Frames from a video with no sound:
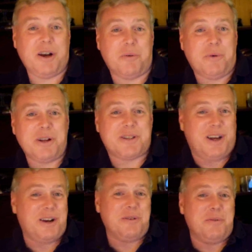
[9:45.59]
I don't want
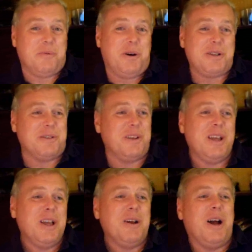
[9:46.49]
to, I don't even want to,
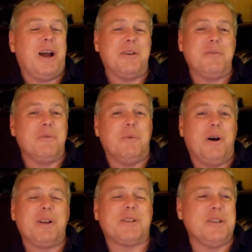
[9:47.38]
I don't even
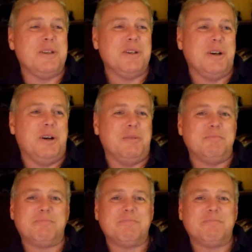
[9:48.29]
want the um,